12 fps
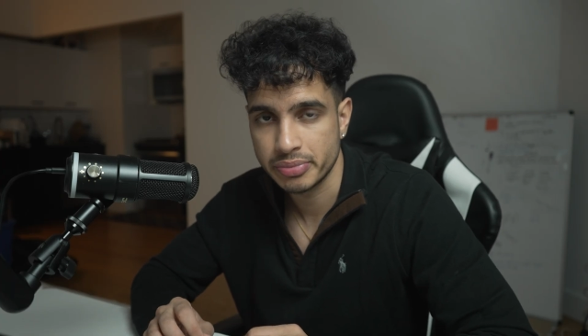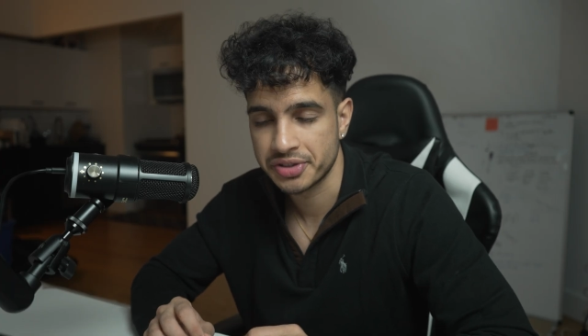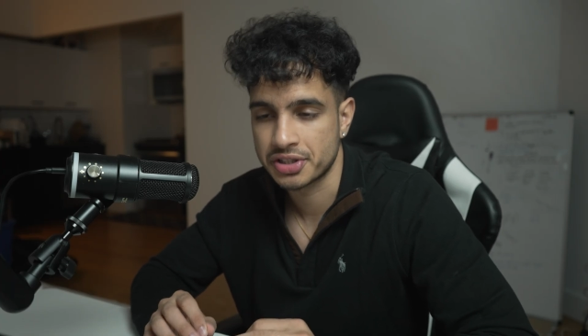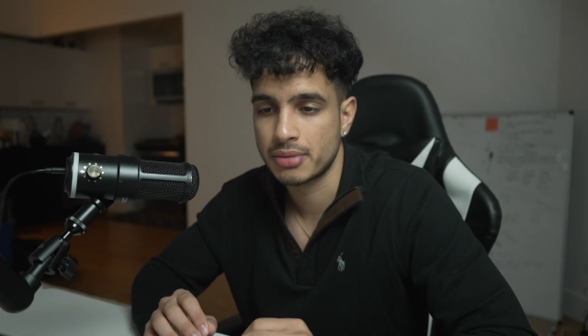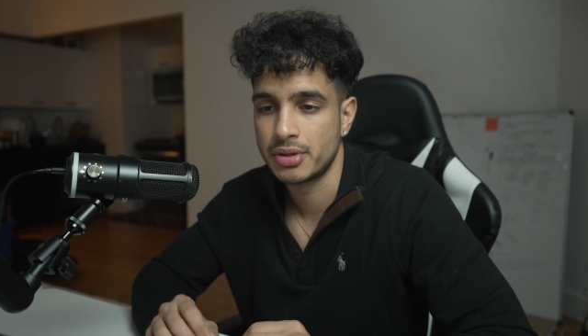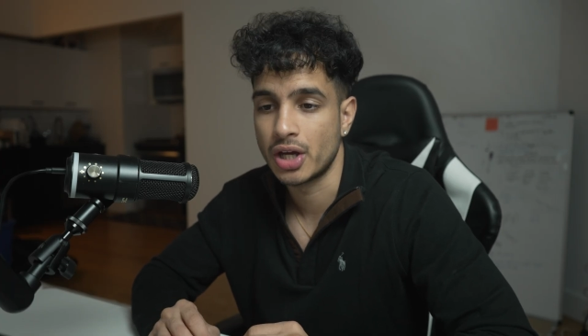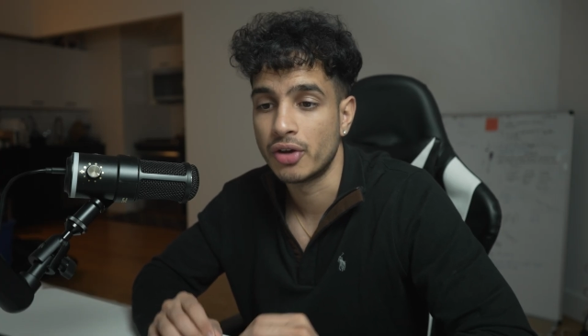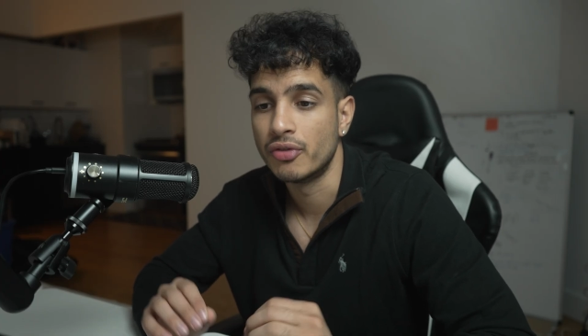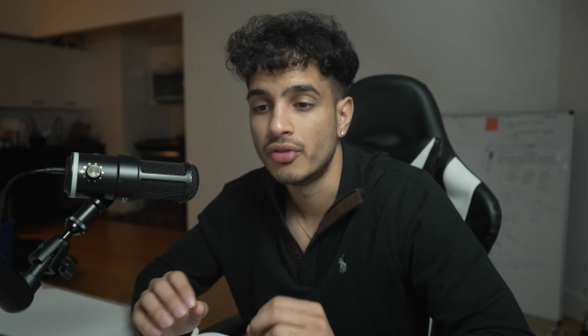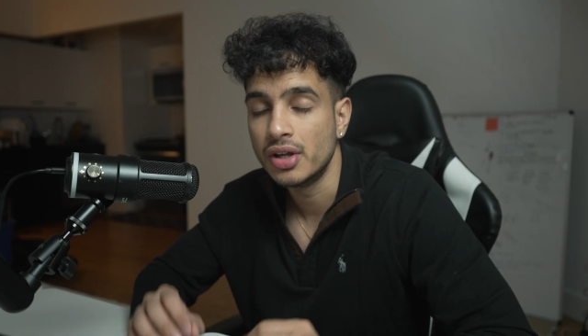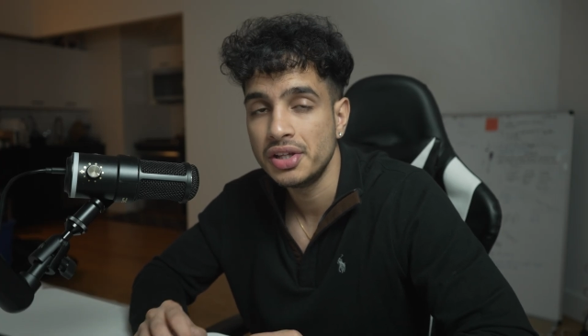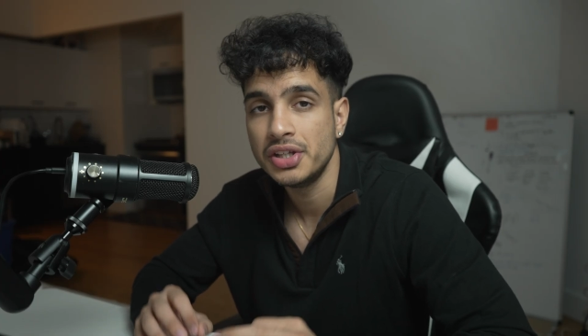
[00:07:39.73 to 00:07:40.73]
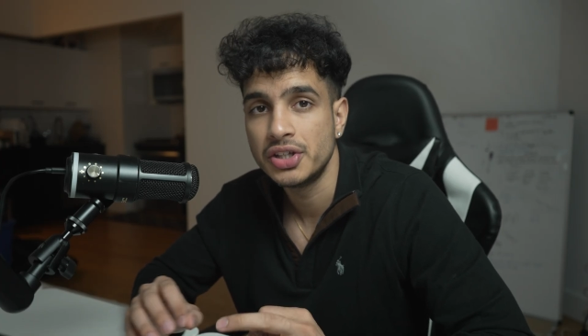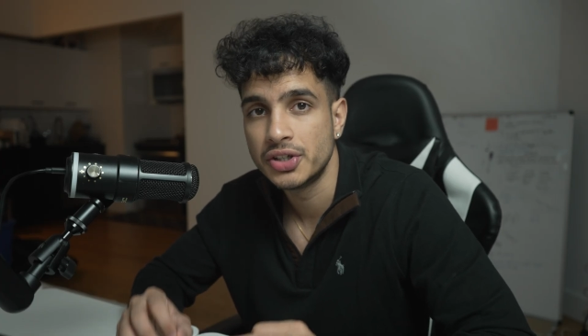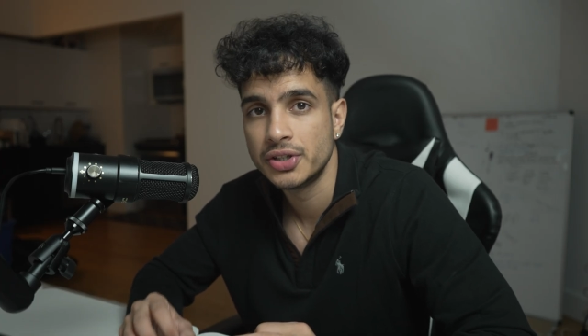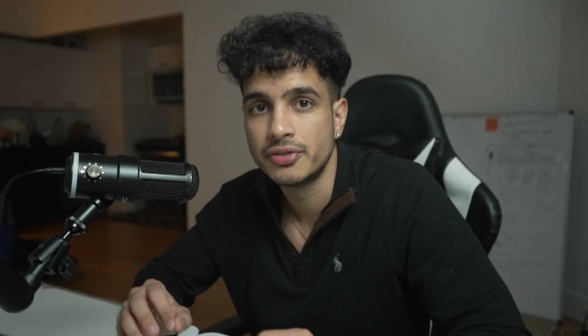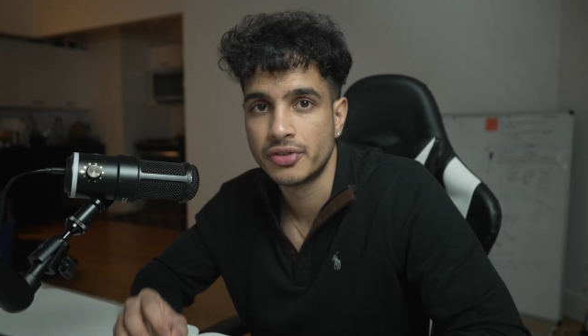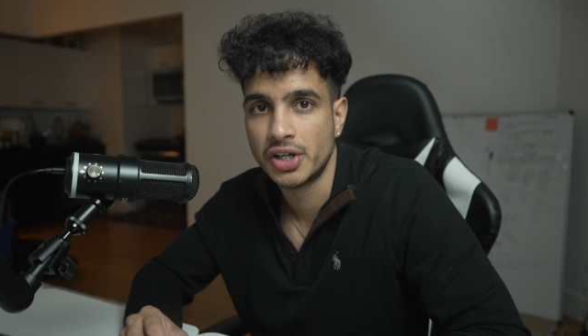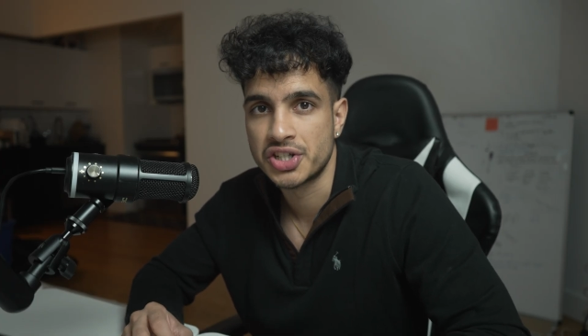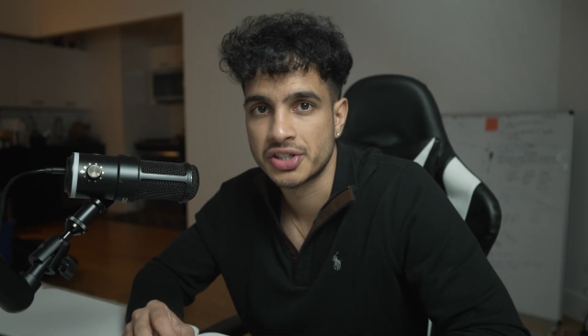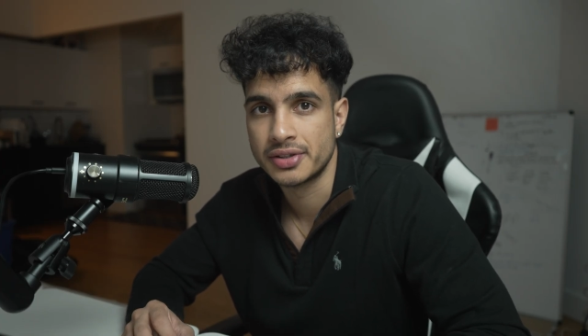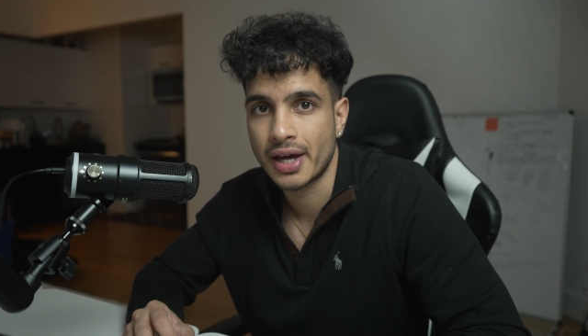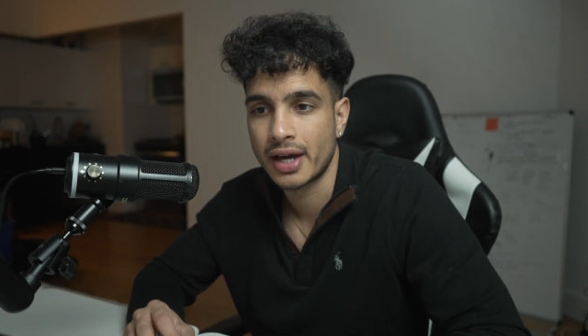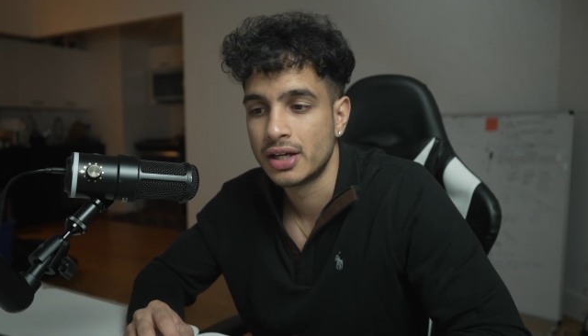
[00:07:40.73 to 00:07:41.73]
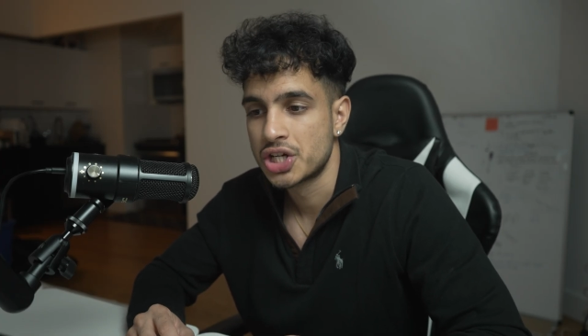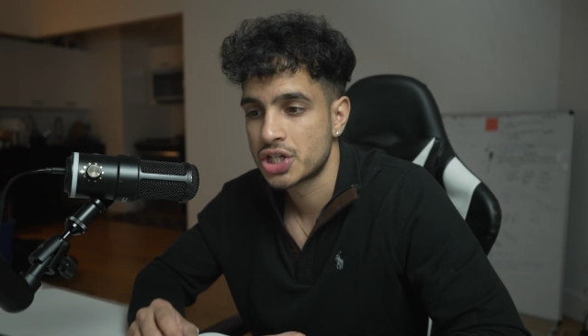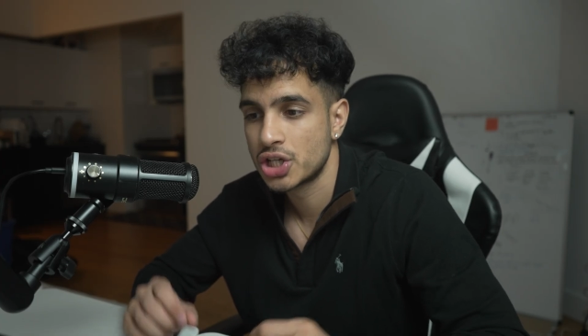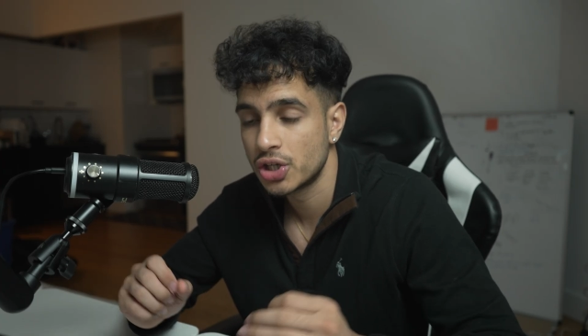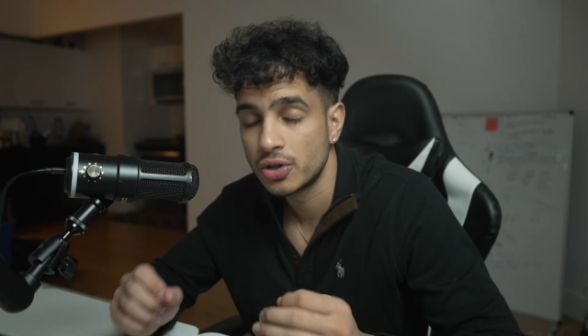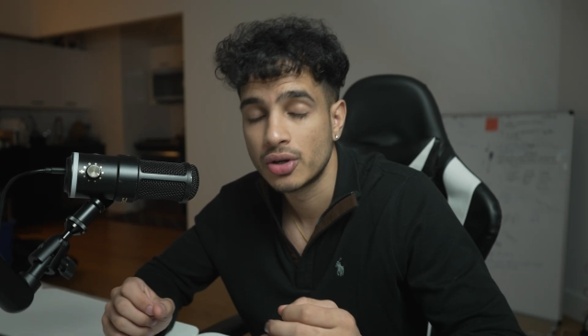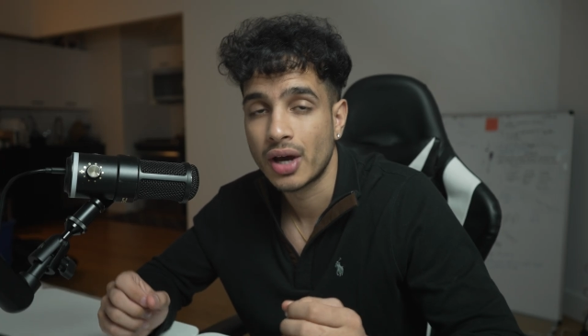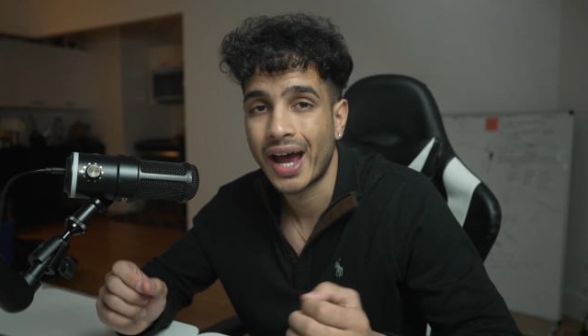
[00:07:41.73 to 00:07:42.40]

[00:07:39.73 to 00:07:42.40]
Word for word: but it's gonna be a really good version that should